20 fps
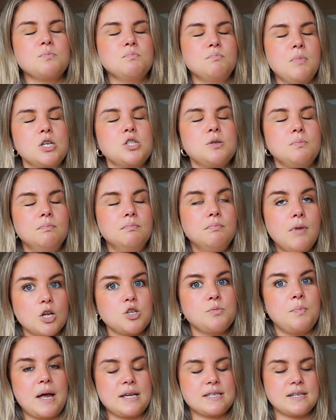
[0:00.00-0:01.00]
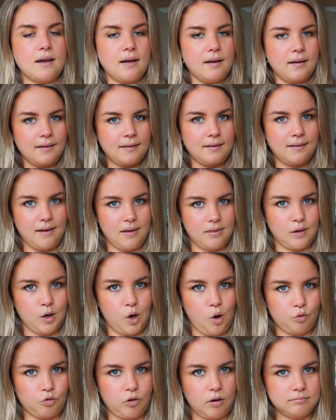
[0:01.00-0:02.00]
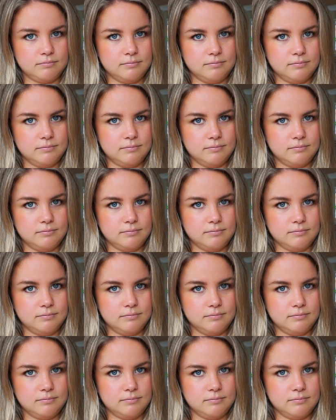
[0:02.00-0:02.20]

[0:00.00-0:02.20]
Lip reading: much, much better in the long run.